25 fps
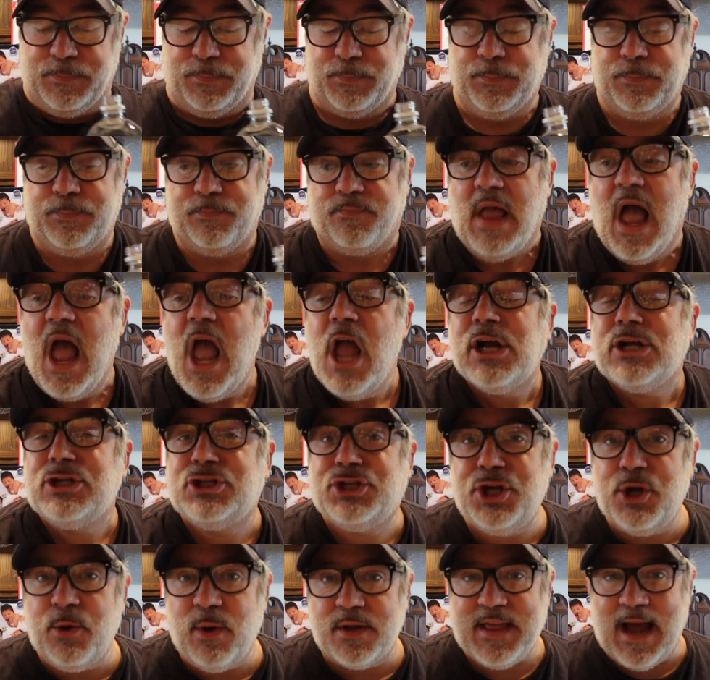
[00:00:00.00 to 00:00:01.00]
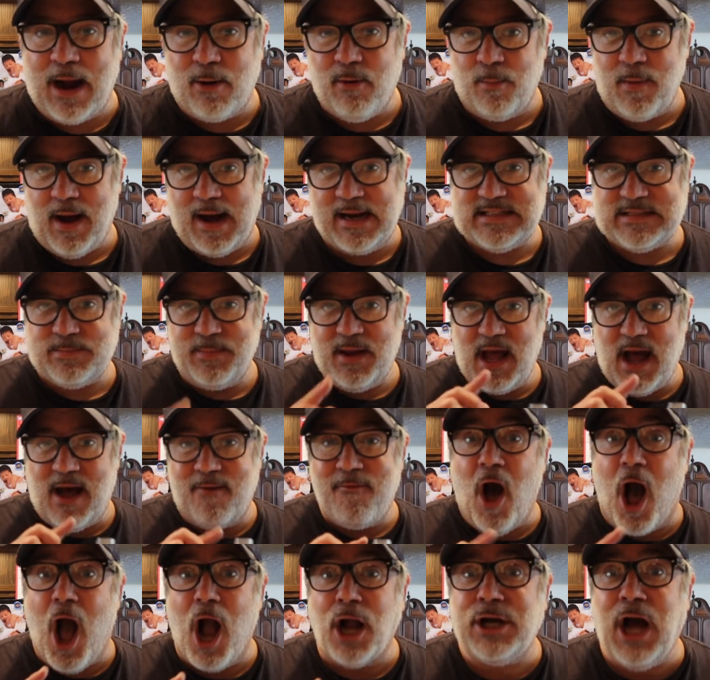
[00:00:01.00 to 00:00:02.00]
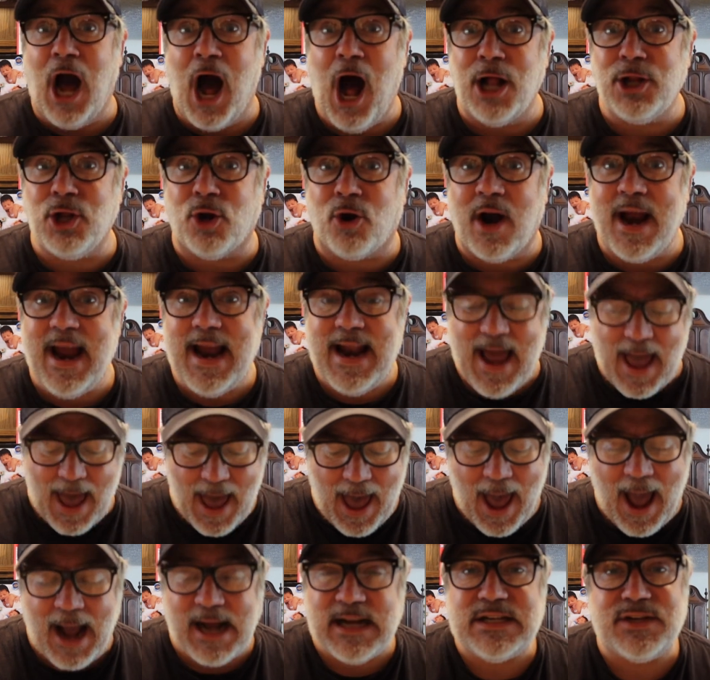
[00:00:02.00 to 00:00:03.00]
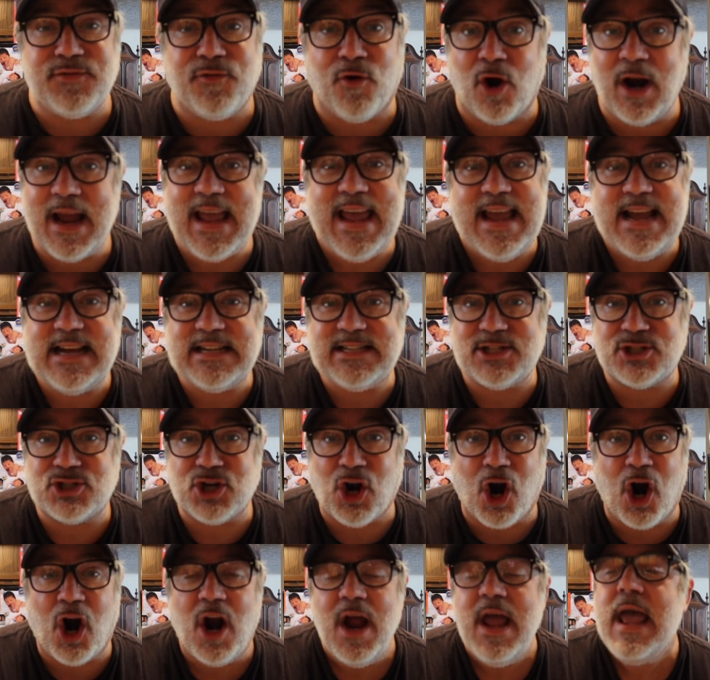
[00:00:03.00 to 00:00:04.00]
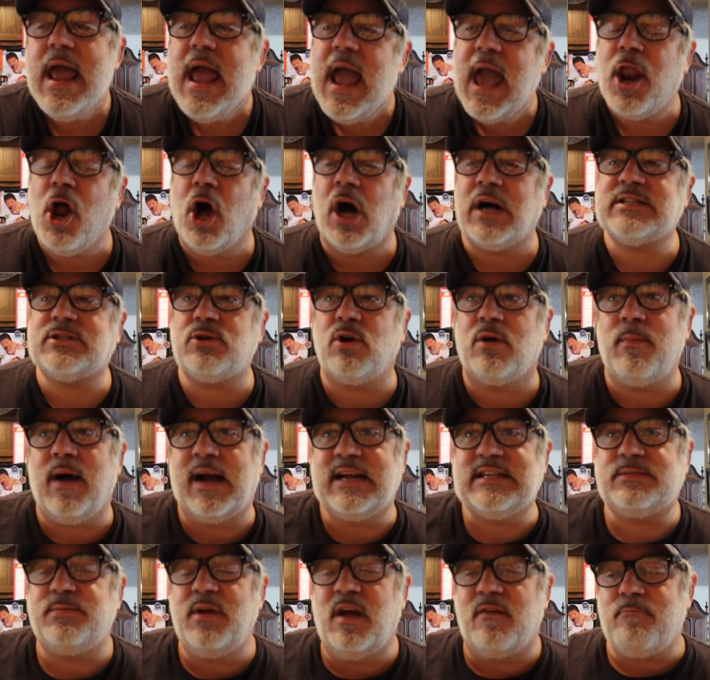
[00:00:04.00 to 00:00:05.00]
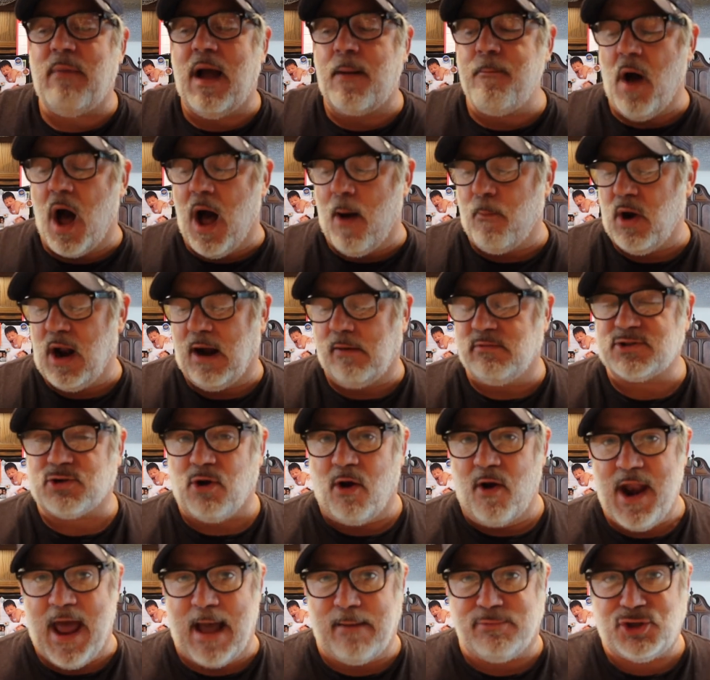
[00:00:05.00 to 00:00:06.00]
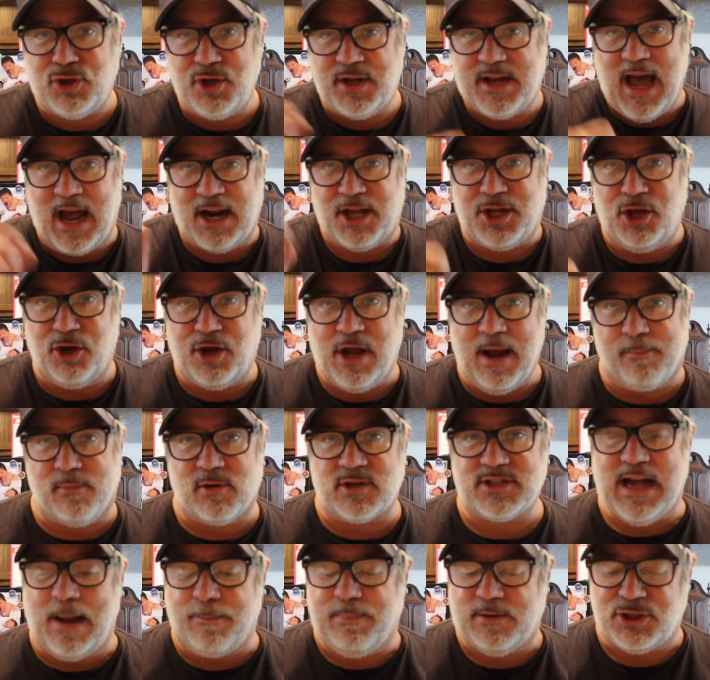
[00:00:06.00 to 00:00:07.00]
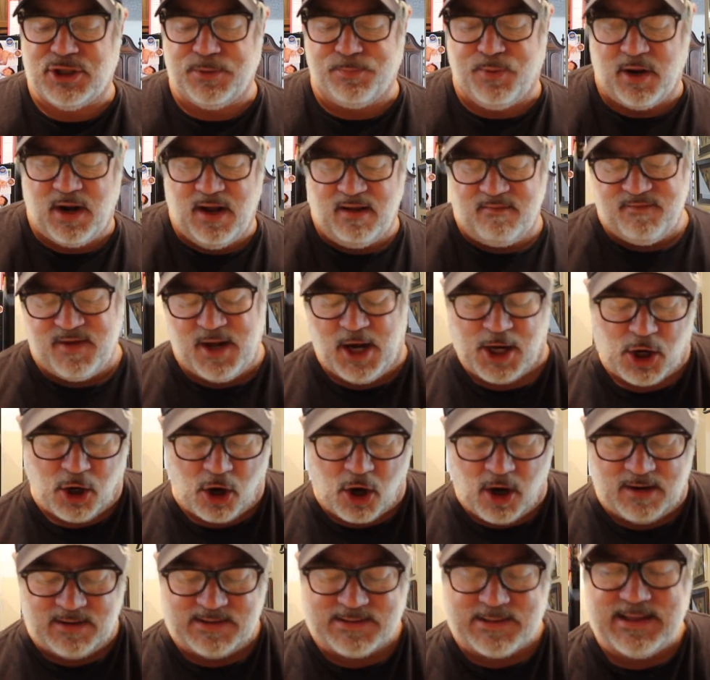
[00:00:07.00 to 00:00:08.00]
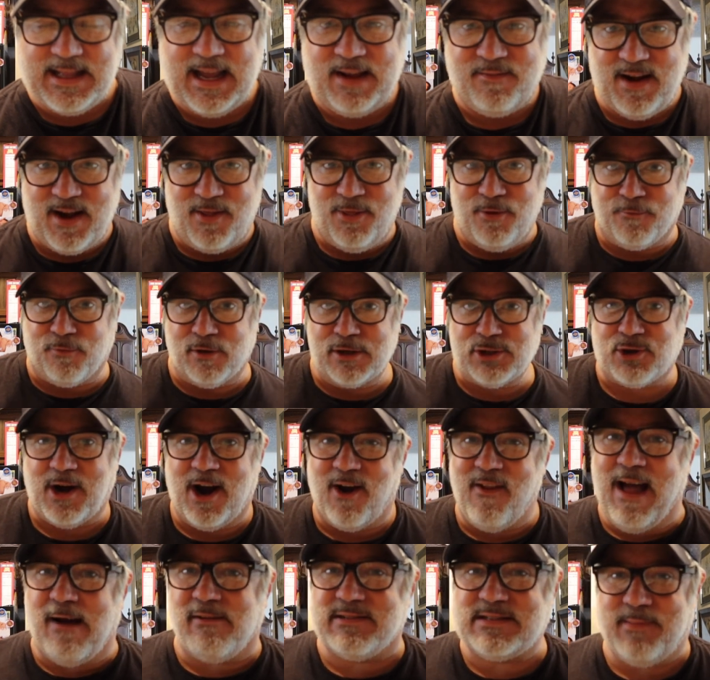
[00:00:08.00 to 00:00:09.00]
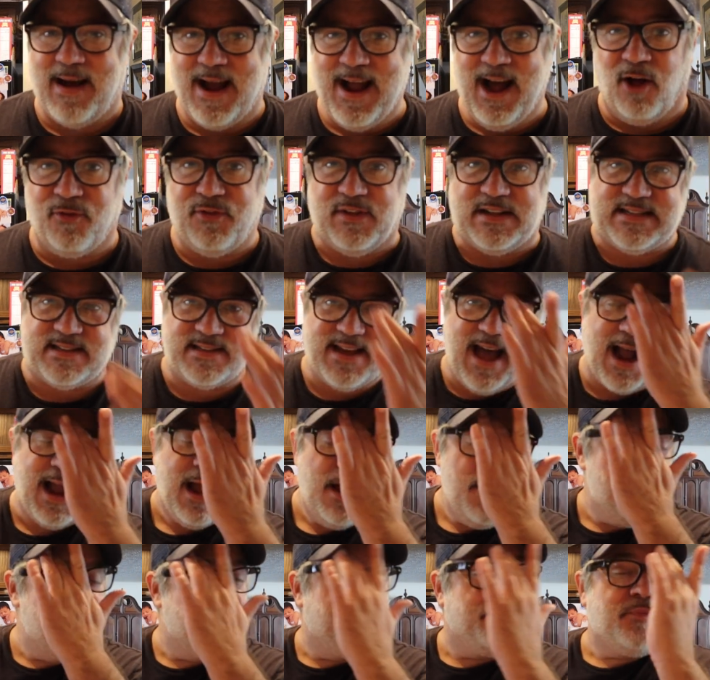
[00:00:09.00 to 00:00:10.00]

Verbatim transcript: Mm. Do you know what that reminds me of? Coloring eggs for Easter. It also reminds me of my mom when I was growing up. She cut cucumbers up and she put it in vinegar and leave it in the refrigerator. And that was my healthy snack.